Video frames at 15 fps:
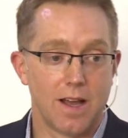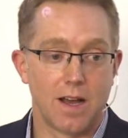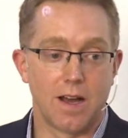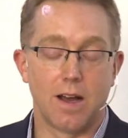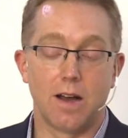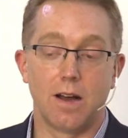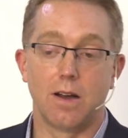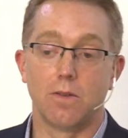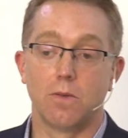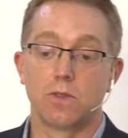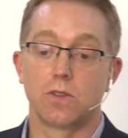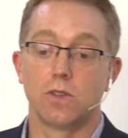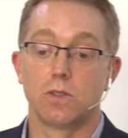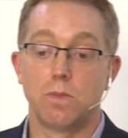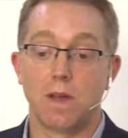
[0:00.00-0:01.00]
Uh,
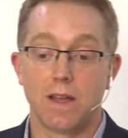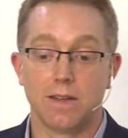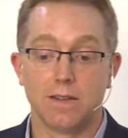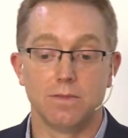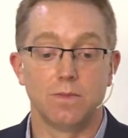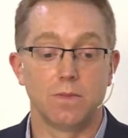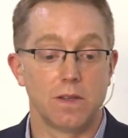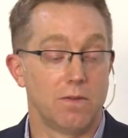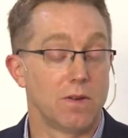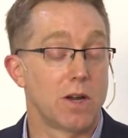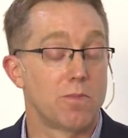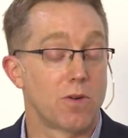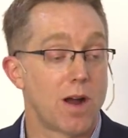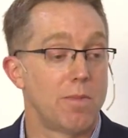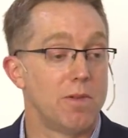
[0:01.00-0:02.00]
which has been
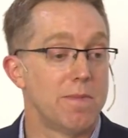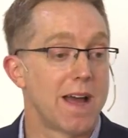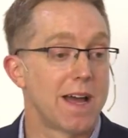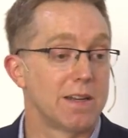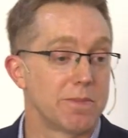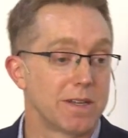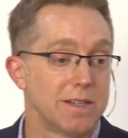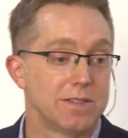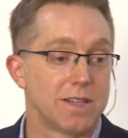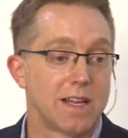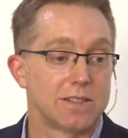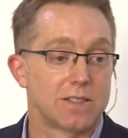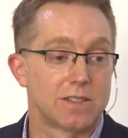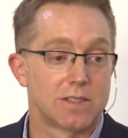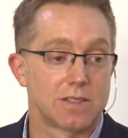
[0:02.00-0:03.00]
very problematic because
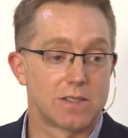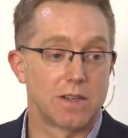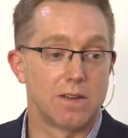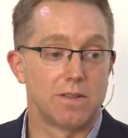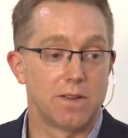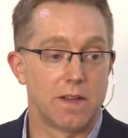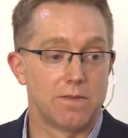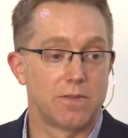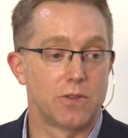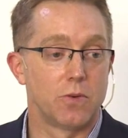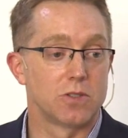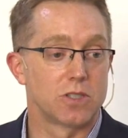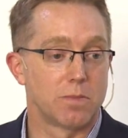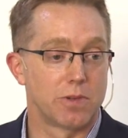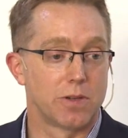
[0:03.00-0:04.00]
that's uh,
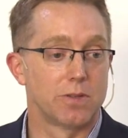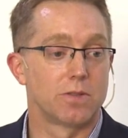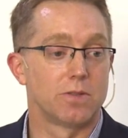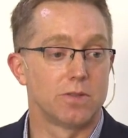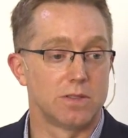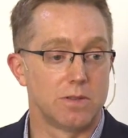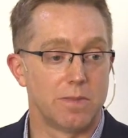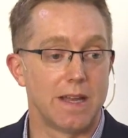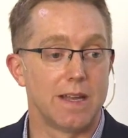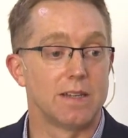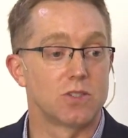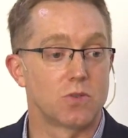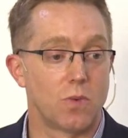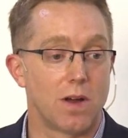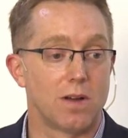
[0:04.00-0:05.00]
influenced the political debate
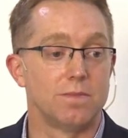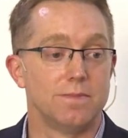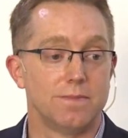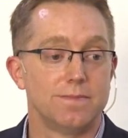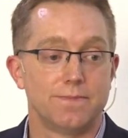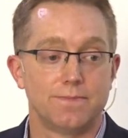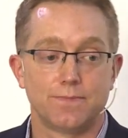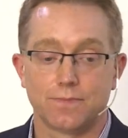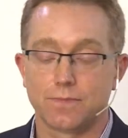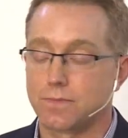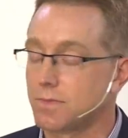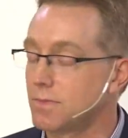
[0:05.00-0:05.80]
as well. Mm-hmm.